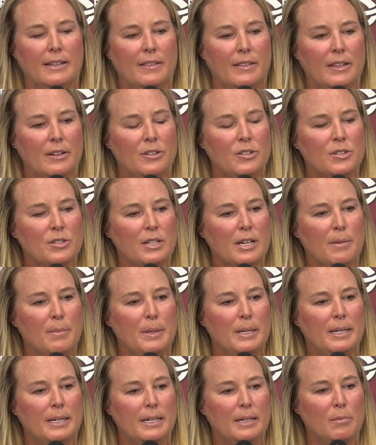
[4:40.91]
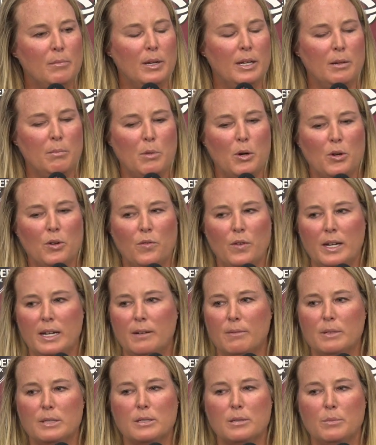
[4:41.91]
they're just coming in and
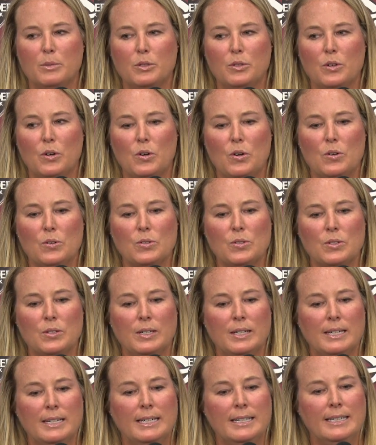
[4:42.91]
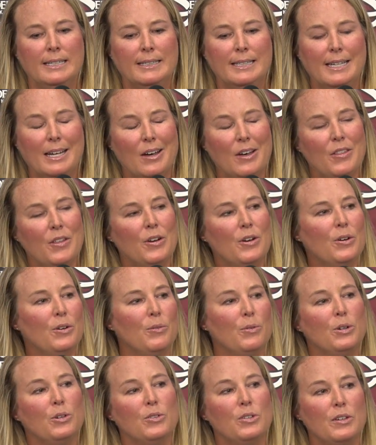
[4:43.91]
motivated with some new goals. The
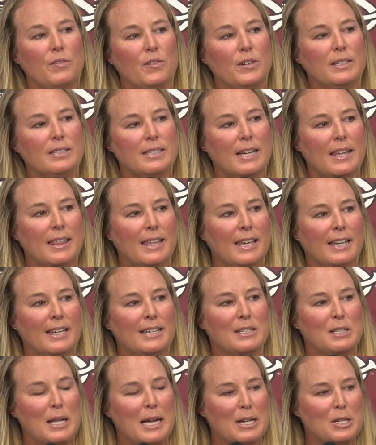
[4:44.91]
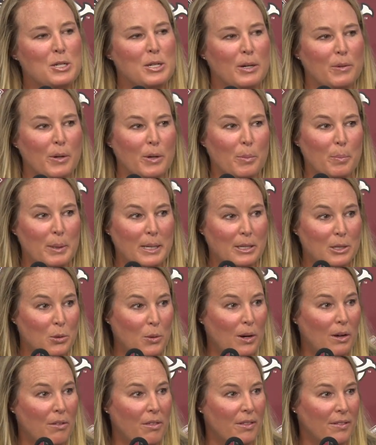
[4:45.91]
other real difference, I think, is last year we were picked
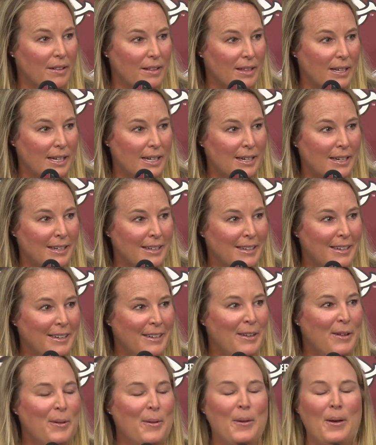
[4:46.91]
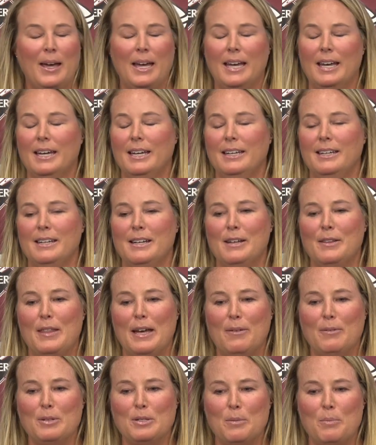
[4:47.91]
12th in the league, and
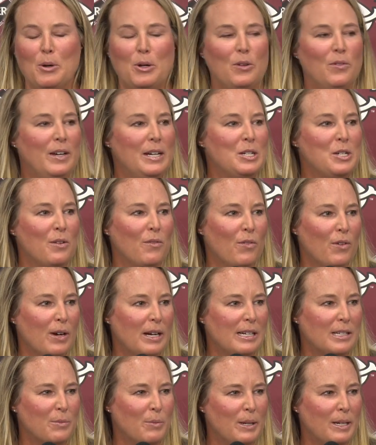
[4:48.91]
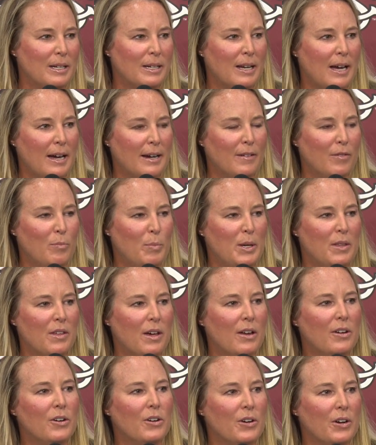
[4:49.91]
that was a motivation for us. We could kind of be
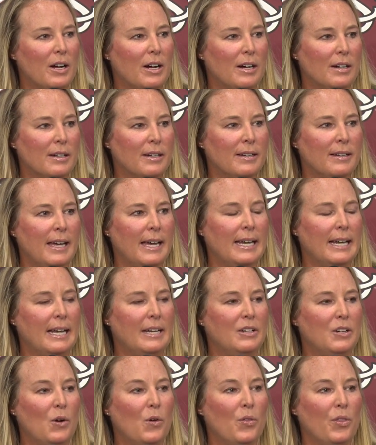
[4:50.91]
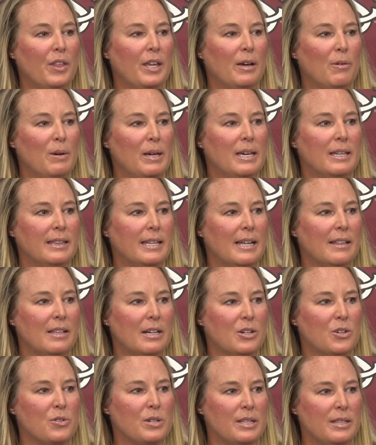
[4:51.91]
the underdog, and I don't think we get that
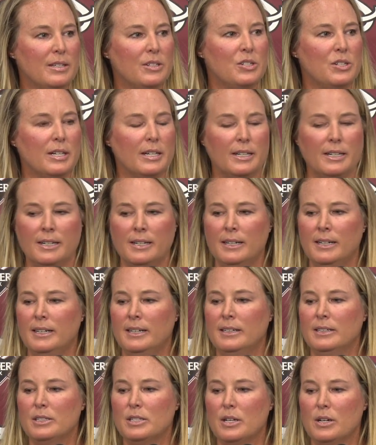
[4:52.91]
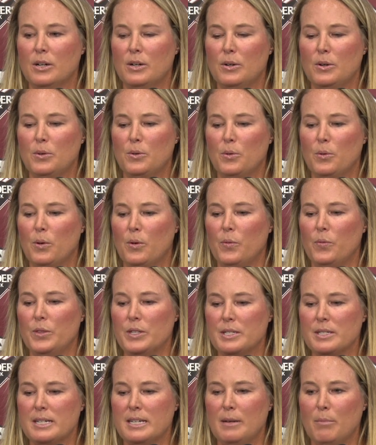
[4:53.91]
luxury this year. So
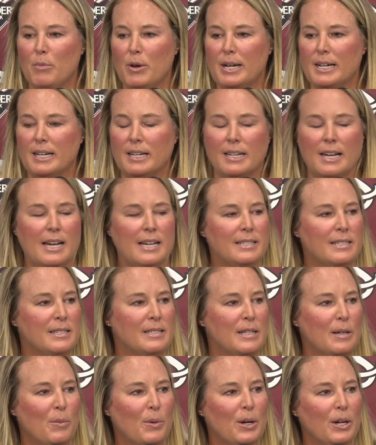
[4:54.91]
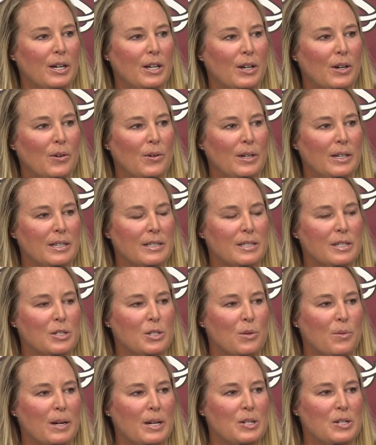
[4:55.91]
this team recognizes that we're going to go into
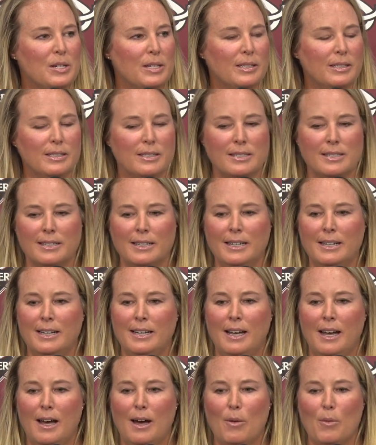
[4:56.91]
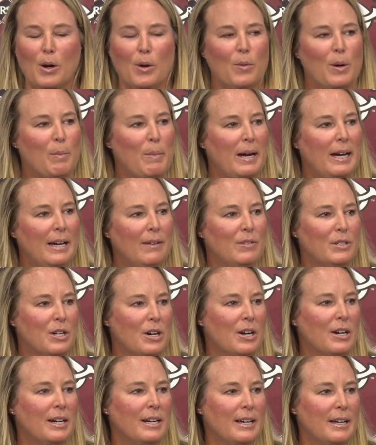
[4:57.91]
situations where we might have a
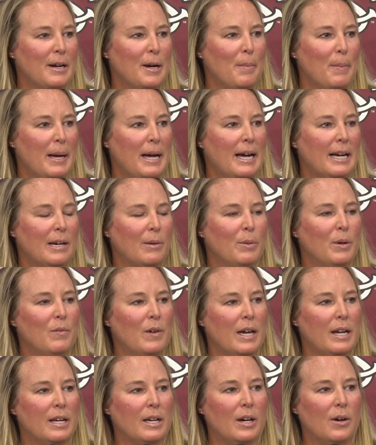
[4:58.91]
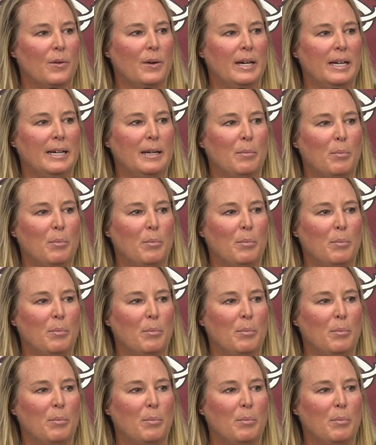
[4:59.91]
target on our back, and we've got to go in